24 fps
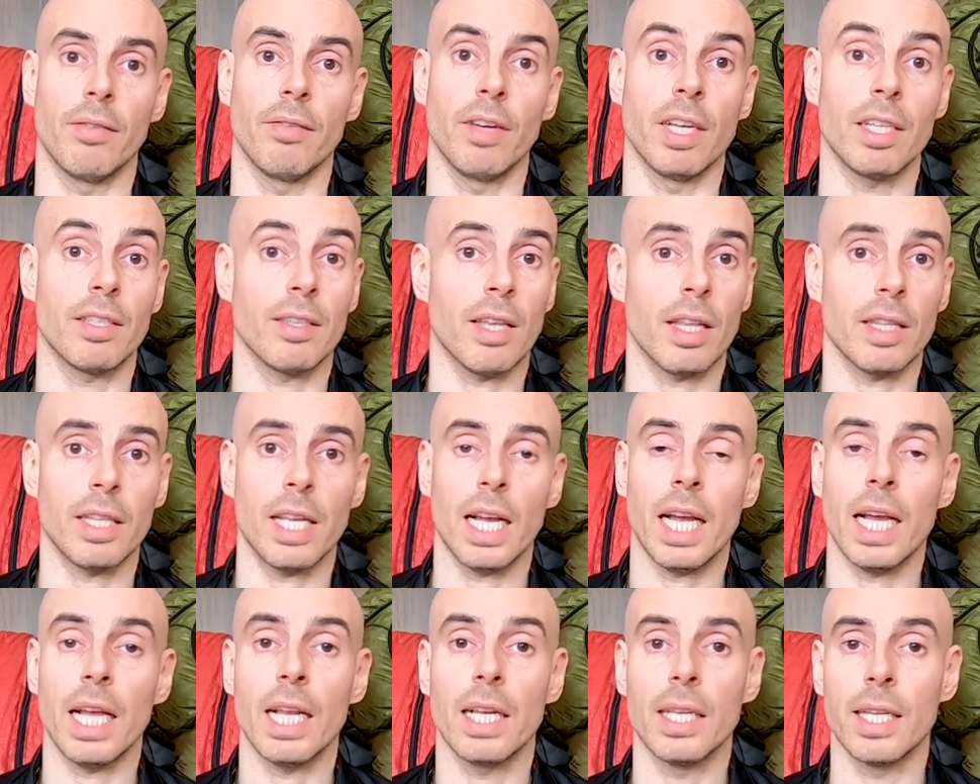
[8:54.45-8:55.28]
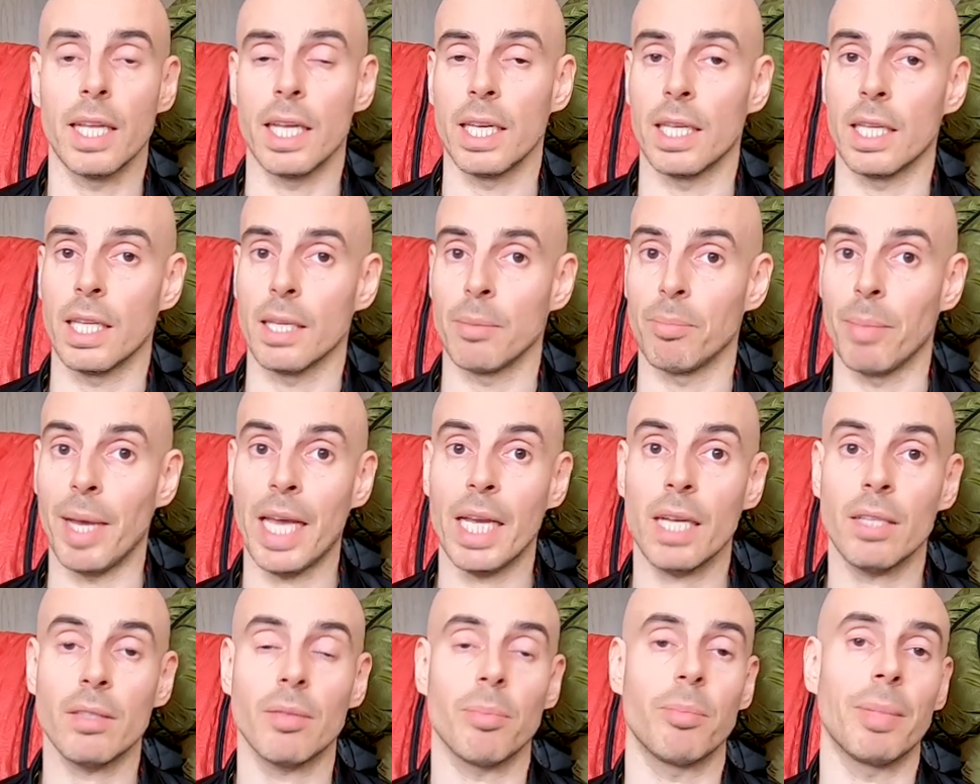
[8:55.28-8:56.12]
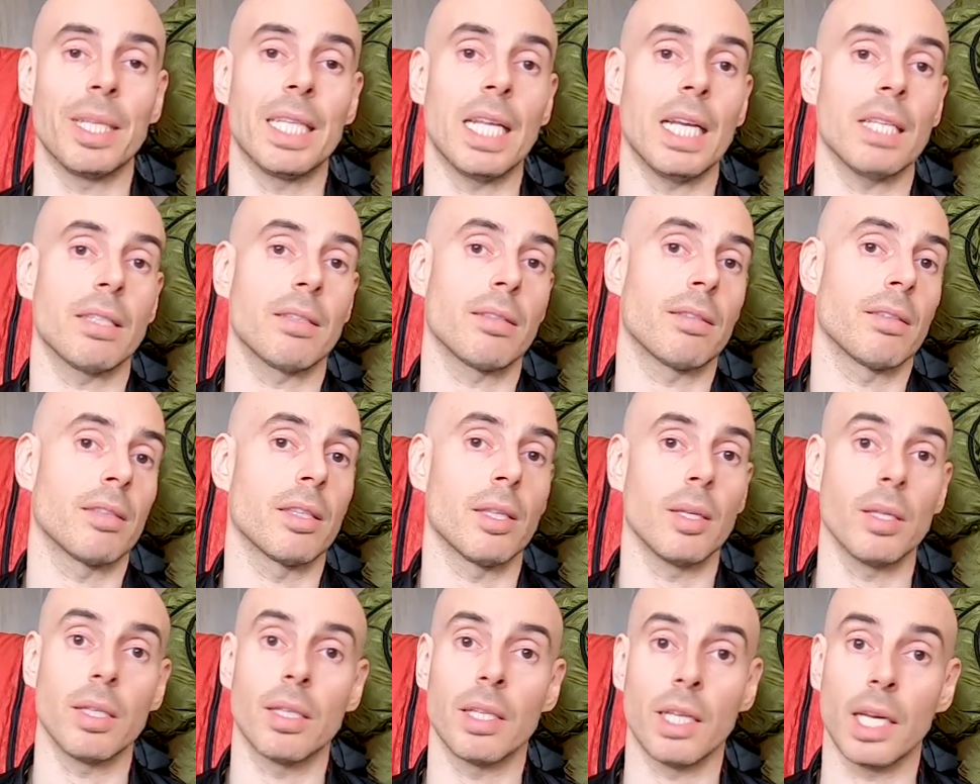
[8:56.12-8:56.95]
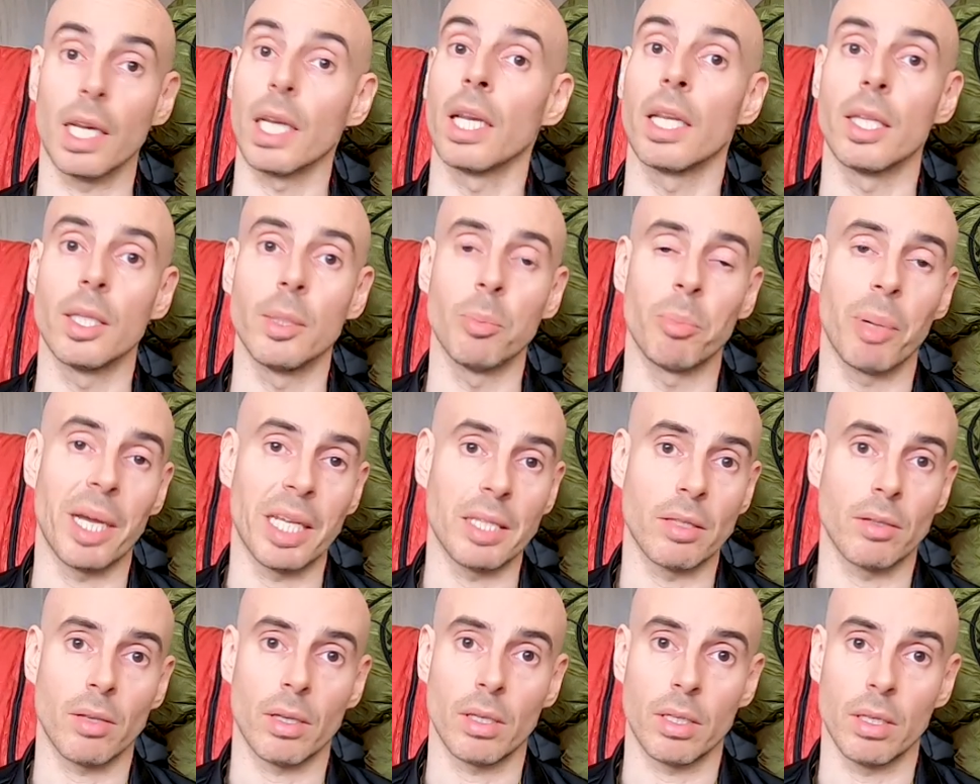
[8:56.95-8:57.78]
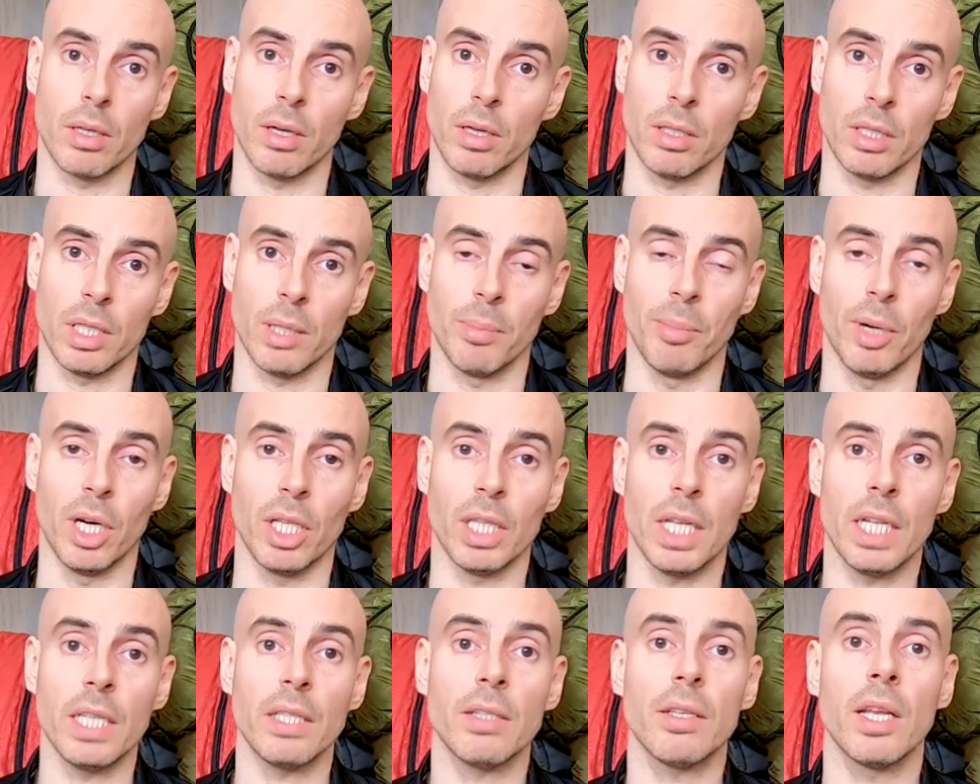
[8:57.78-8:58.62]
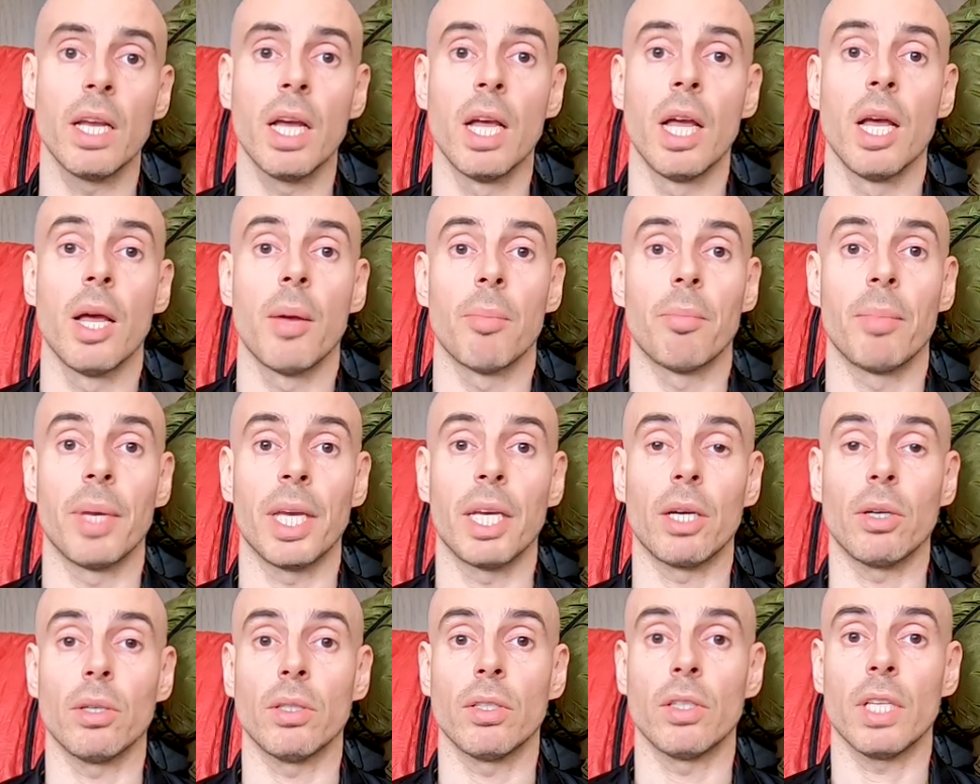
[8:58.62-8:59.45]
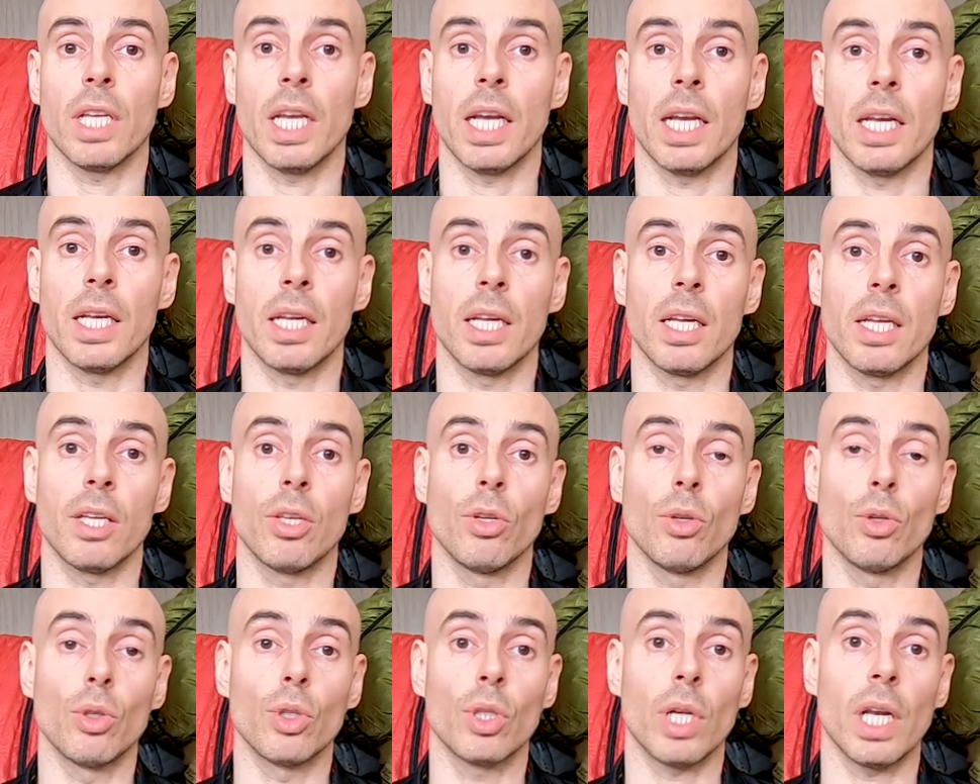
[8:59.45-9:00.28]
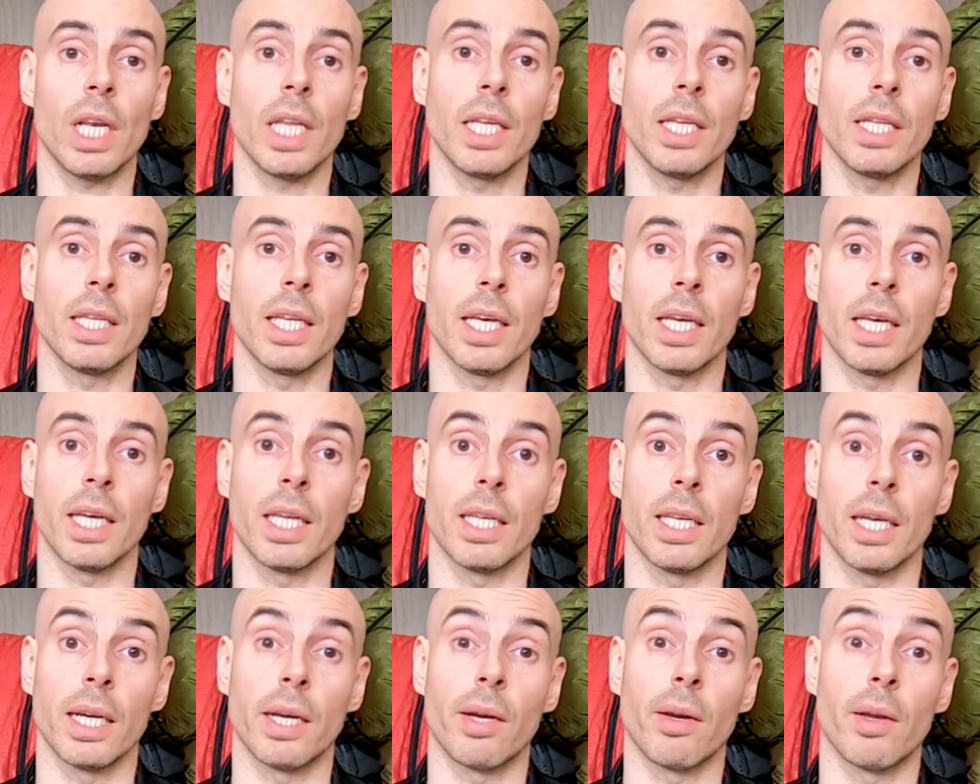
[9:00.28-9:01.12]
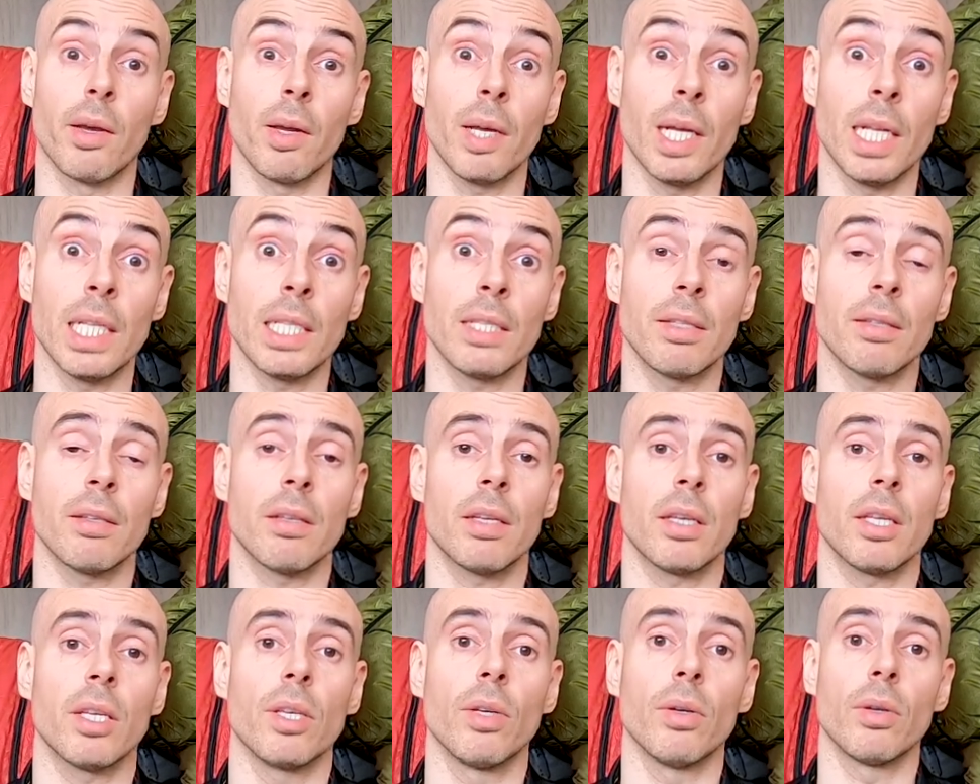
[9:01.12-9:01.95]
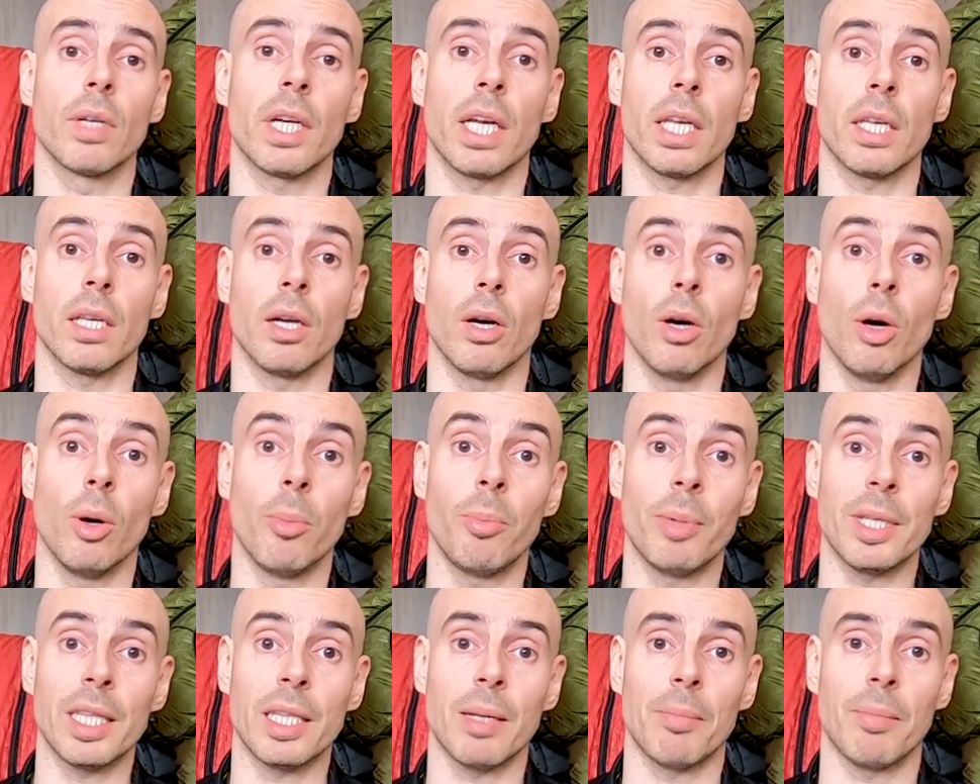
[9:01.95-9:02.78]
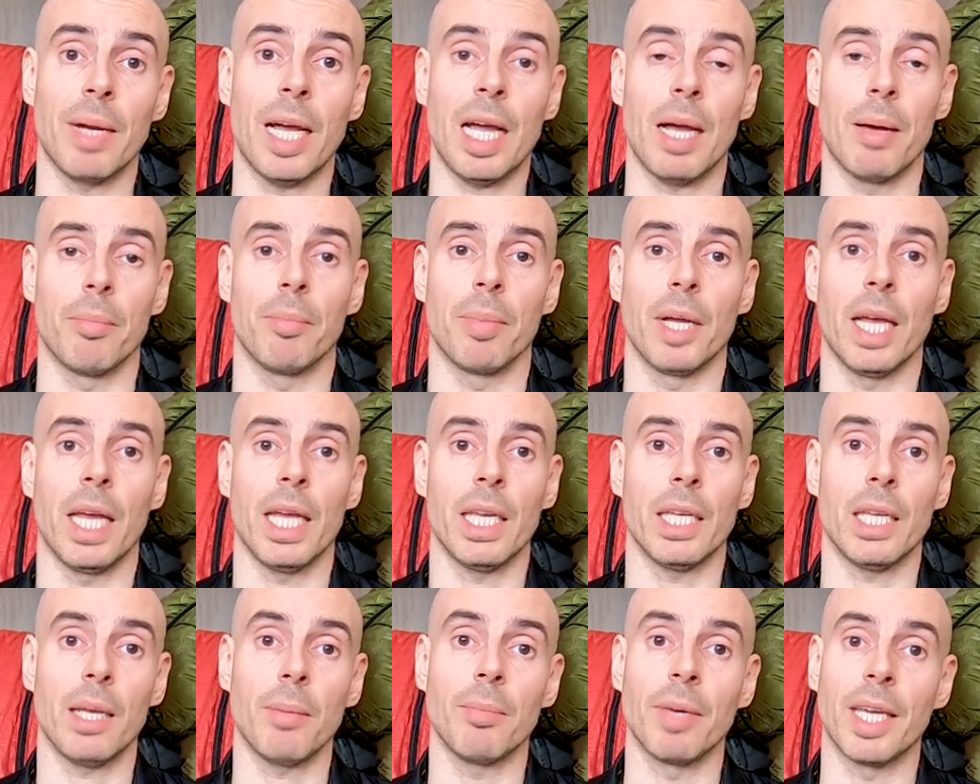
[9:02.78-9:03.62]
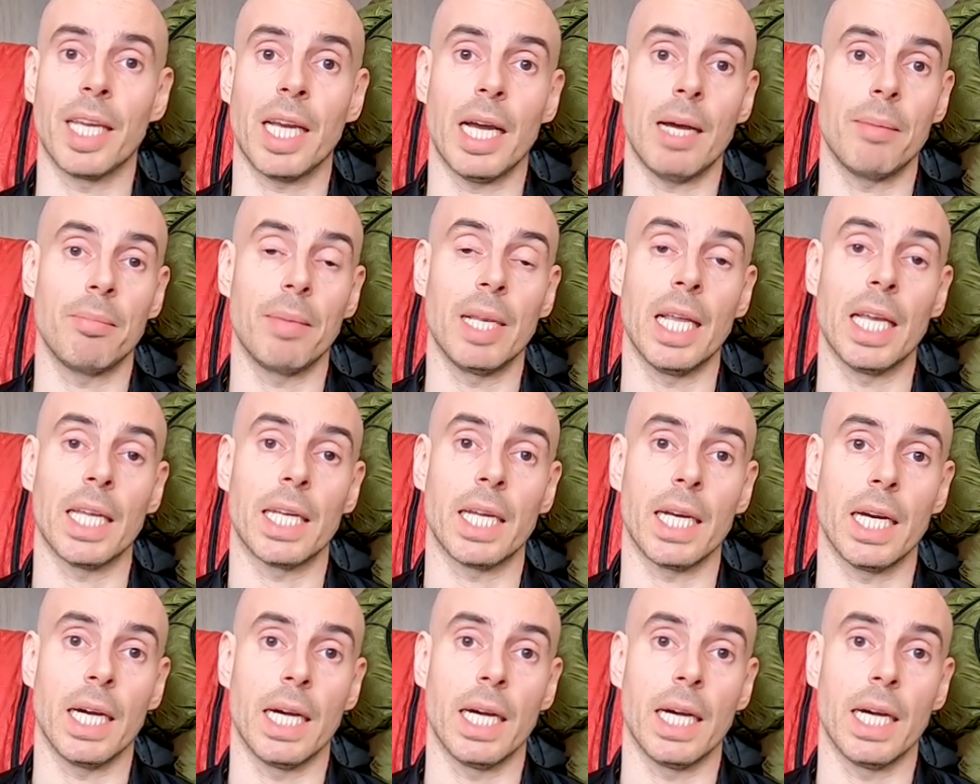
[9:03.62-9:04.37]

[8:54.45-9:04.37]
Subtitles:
versatile than bags, but that really depends on the models, because usually the quilts, you can open them up and they become like